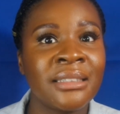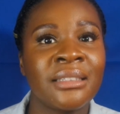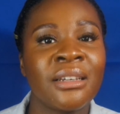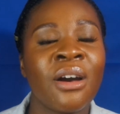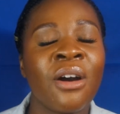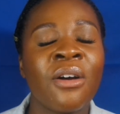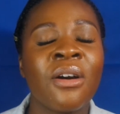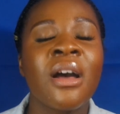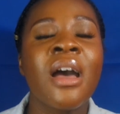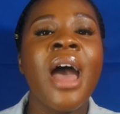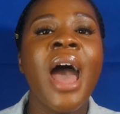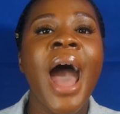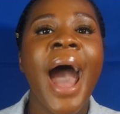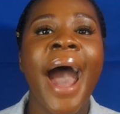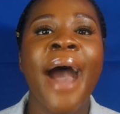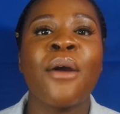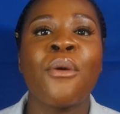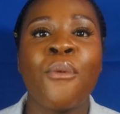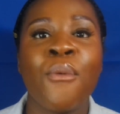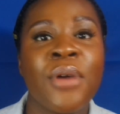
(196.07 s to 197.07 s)
So
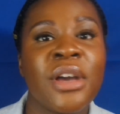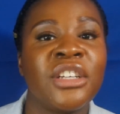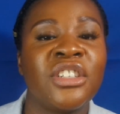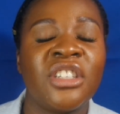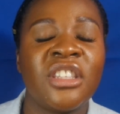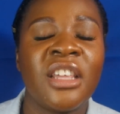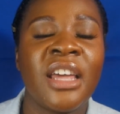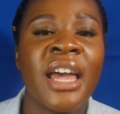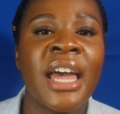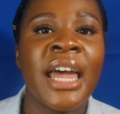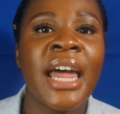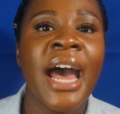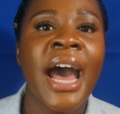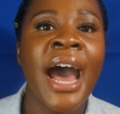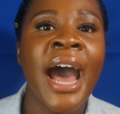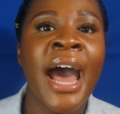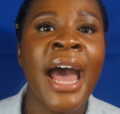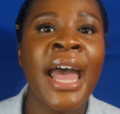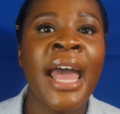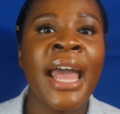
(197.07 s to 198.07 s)
I wish that
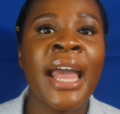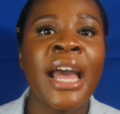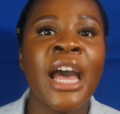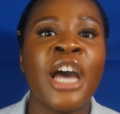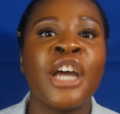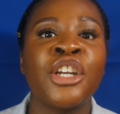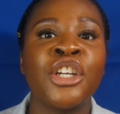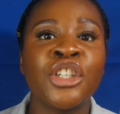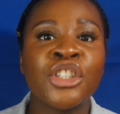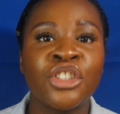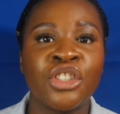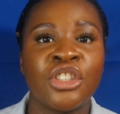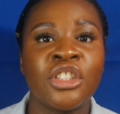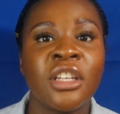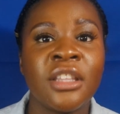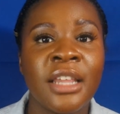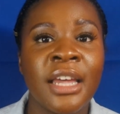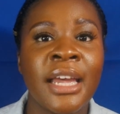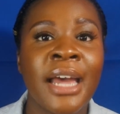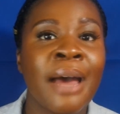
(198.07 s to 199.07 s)
I
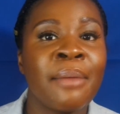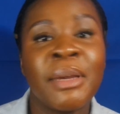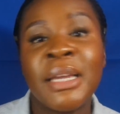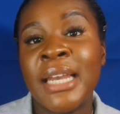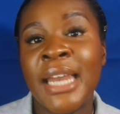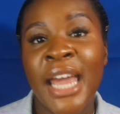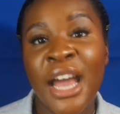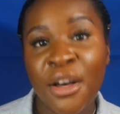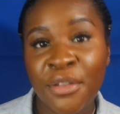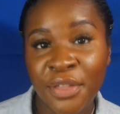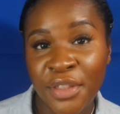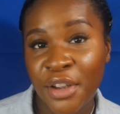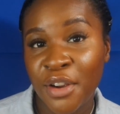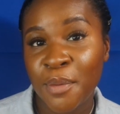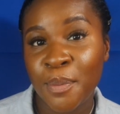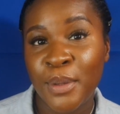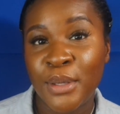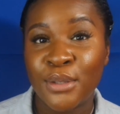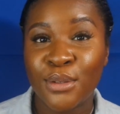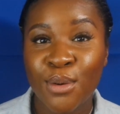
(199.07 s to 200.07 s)
understood that. I mean, now
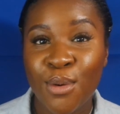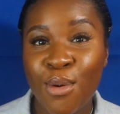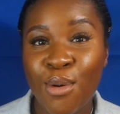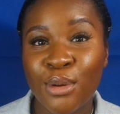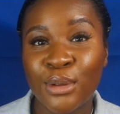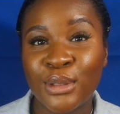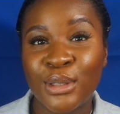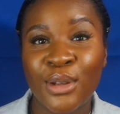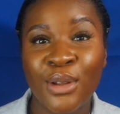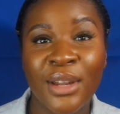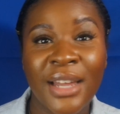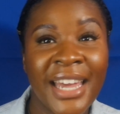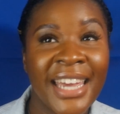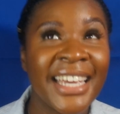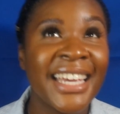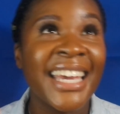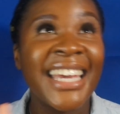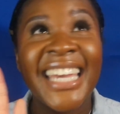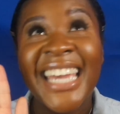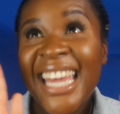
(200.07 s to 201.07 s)
therapy is cool, so
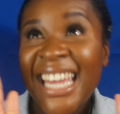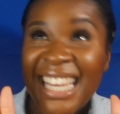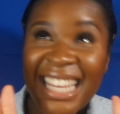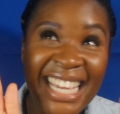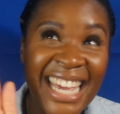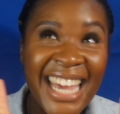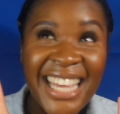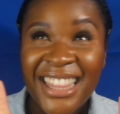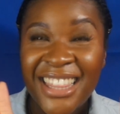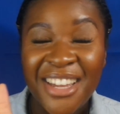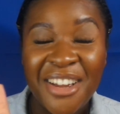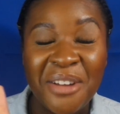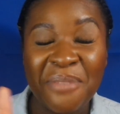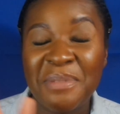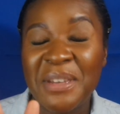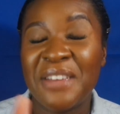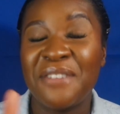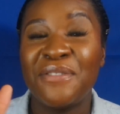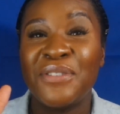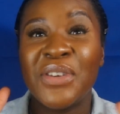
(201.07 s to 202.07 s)
yay
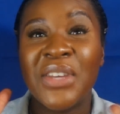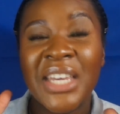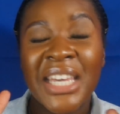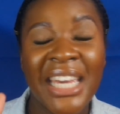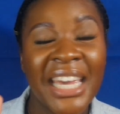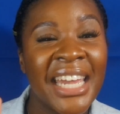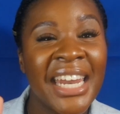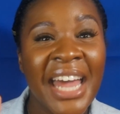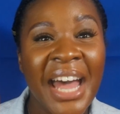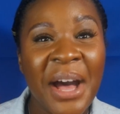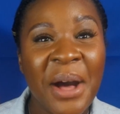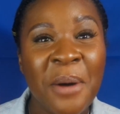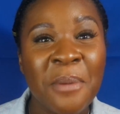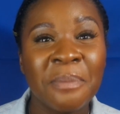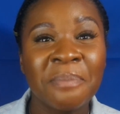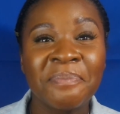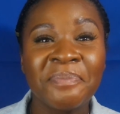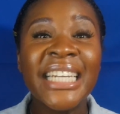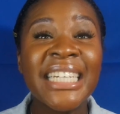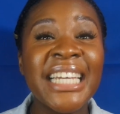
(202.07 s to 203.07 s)
therapy. If you can get
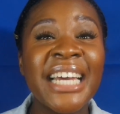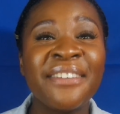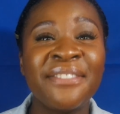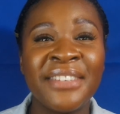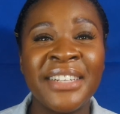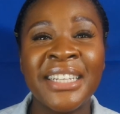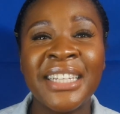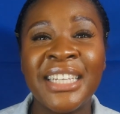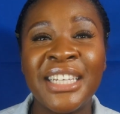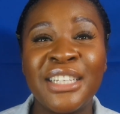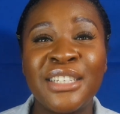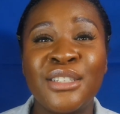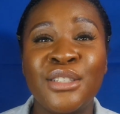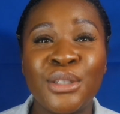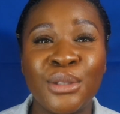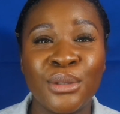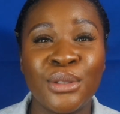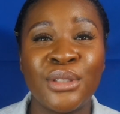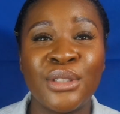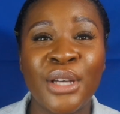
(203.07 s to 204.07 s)
help, definitely
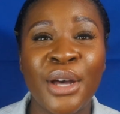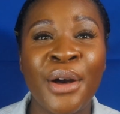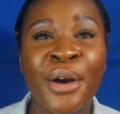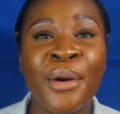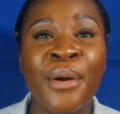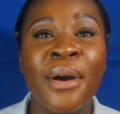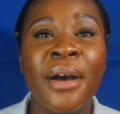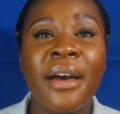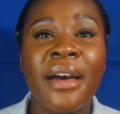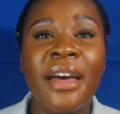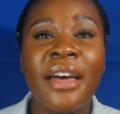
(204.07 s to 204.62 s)
do so.